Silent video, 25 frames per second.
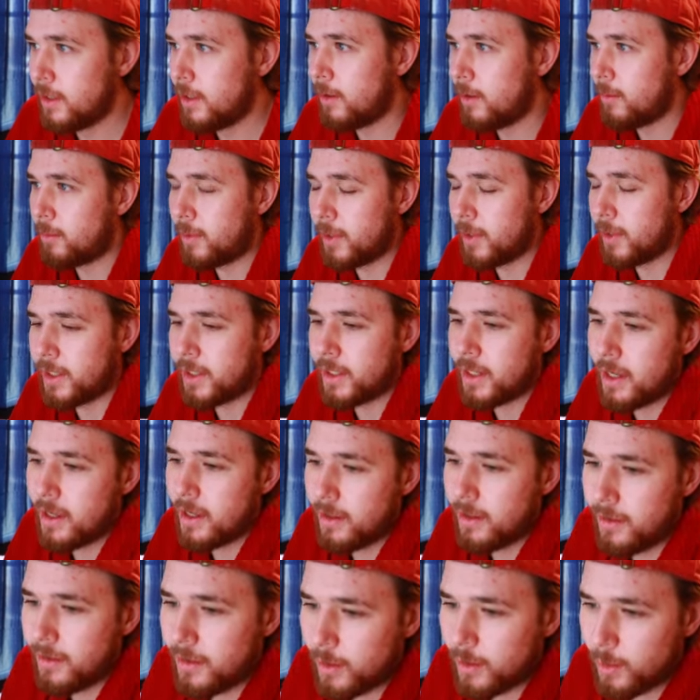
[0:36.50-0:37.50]
Bring
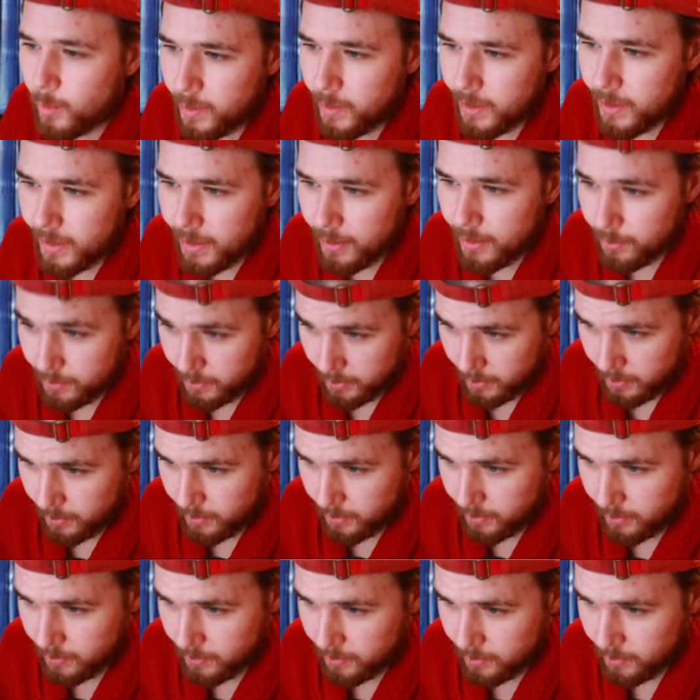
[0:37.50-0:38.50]
the queen out.
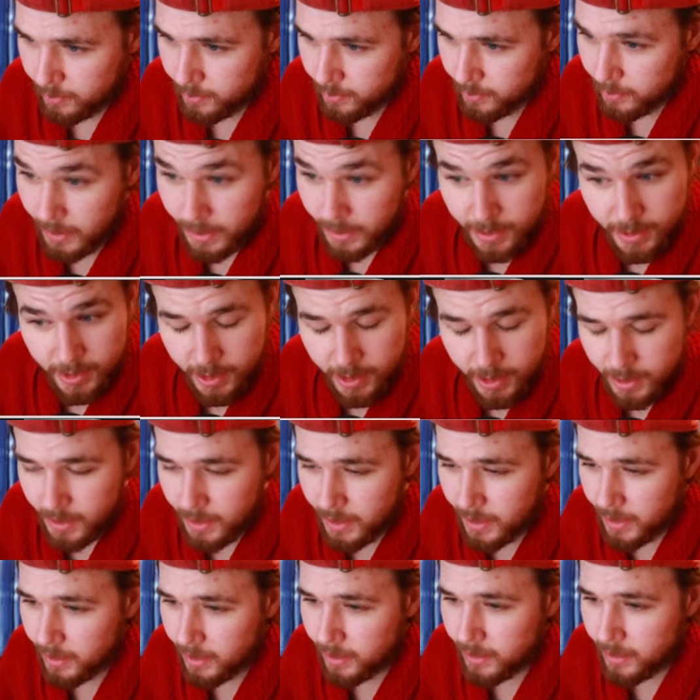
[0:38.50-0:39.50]
They just
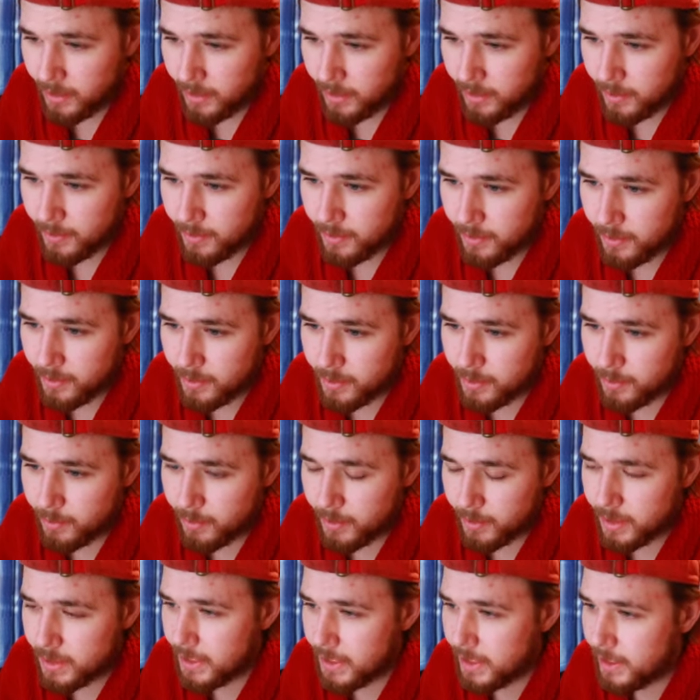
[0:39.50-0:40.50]
take. So we're
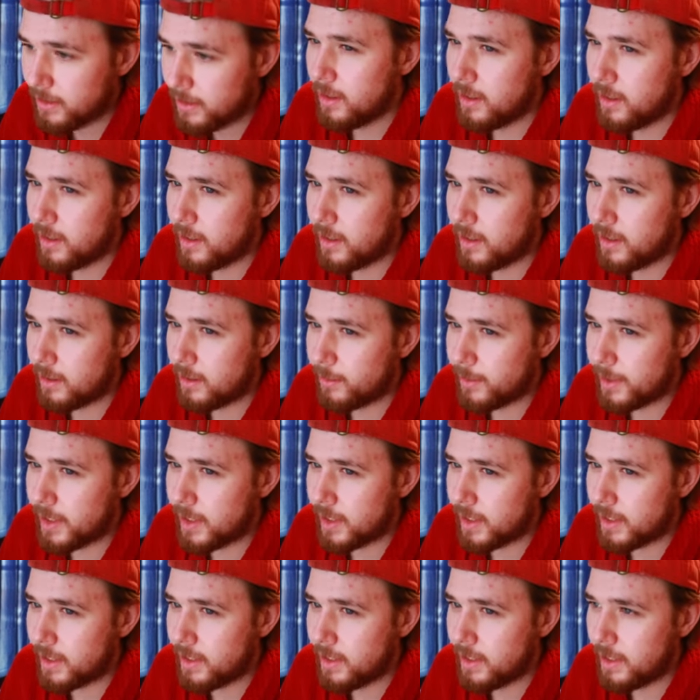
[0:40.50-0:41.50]
going to take. And are we going
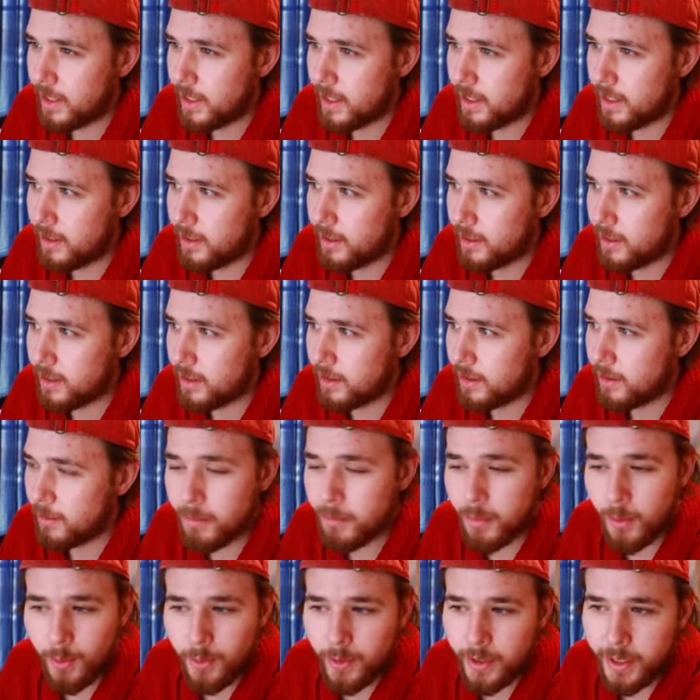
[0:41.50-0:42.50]
to get a
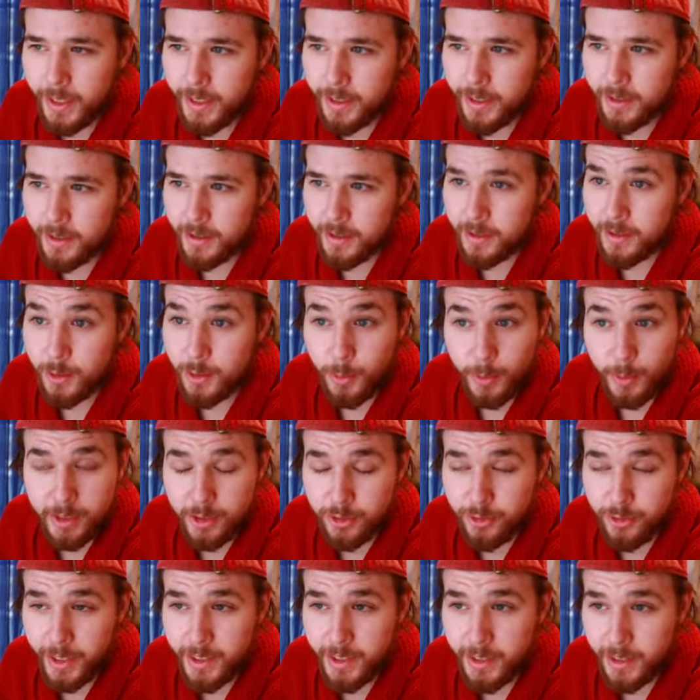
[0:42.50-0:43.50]
boring queen
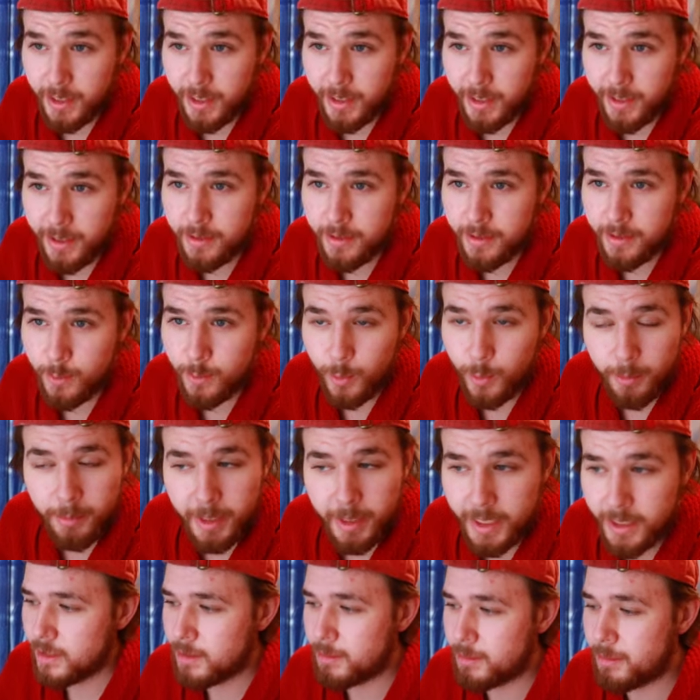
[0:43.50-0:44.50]
trade line? We
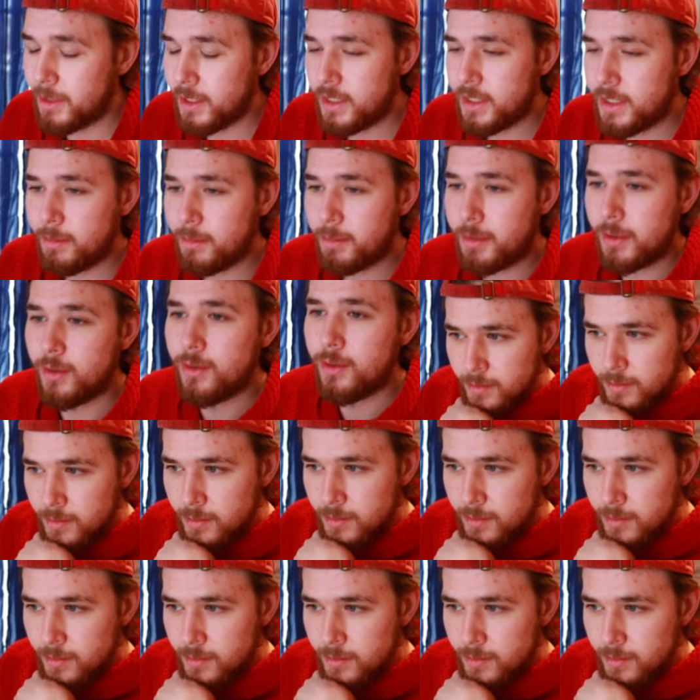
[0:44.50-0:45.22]
might. Pretty typical.